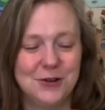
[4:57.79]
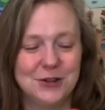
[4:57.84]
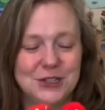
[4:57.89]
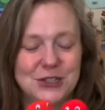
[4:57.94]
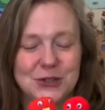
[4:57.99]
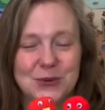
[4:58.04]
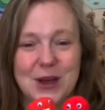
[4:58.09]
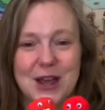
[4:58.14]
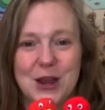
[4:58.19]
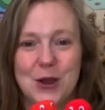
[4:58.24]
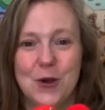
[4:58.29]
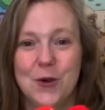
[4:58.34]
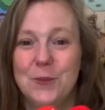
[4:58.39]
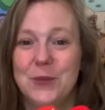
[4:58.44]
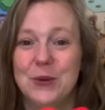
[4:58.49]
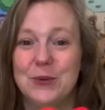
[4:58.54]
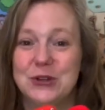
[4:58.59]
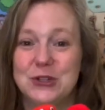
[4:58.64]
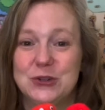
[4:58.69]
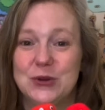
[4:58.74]
so I hope
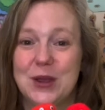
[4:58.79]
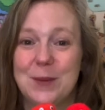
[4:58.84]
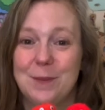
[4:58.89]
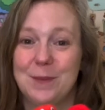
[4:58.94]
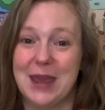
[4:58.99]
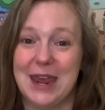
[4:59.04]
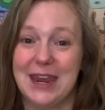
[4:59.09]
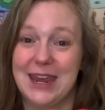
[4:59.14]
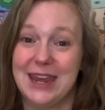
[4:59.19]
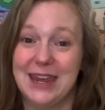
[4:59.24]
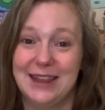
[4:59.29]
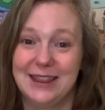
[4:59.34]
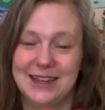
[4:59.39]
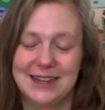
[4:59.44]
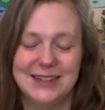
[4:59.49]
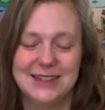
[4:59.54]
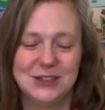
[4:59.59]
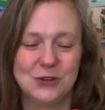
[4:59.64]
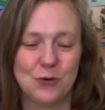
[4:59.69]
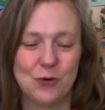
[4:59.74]
you enjoy making
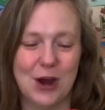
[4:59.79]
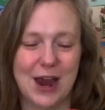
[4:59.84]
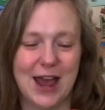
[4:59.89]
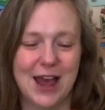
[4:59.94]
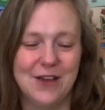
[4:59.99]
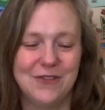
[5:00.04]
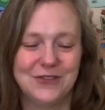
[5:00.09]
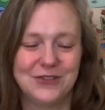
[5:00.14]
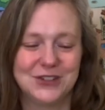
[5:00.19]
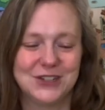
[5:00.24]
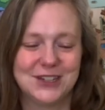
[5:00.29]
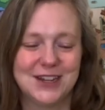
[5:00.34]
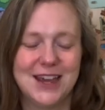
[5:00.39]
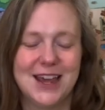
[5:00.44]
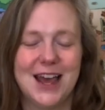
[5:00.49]
this craft.